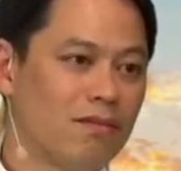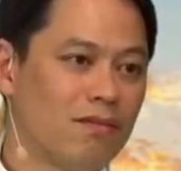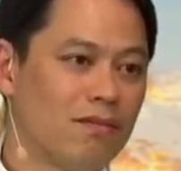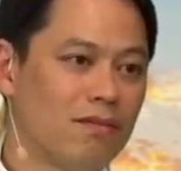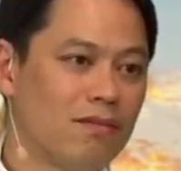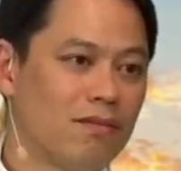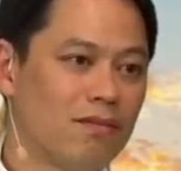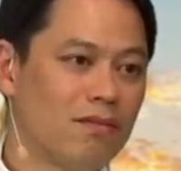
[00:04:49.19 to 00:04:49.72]

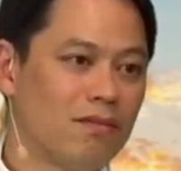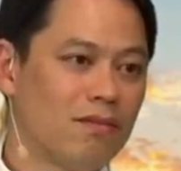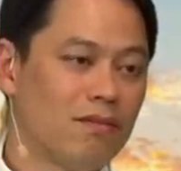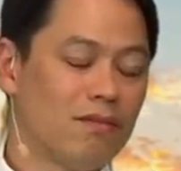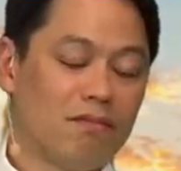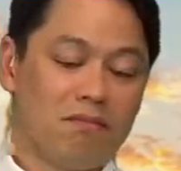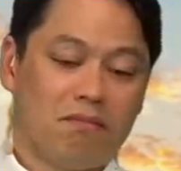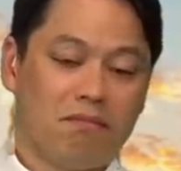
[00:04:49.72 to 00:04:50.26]

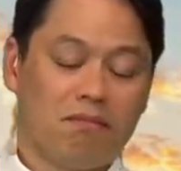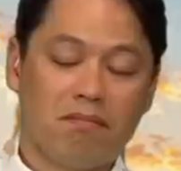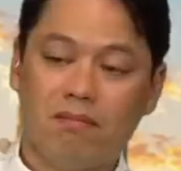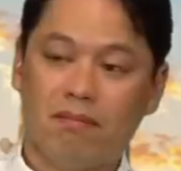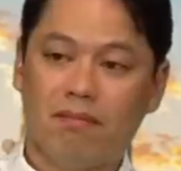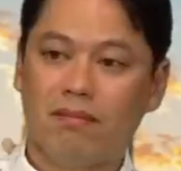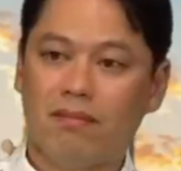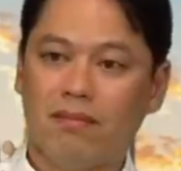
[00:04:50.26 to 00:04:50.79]

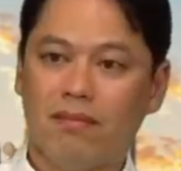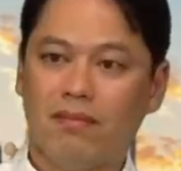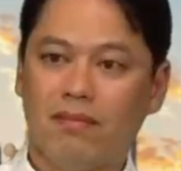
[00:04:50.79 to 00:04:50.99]
No one is speaking in this clip.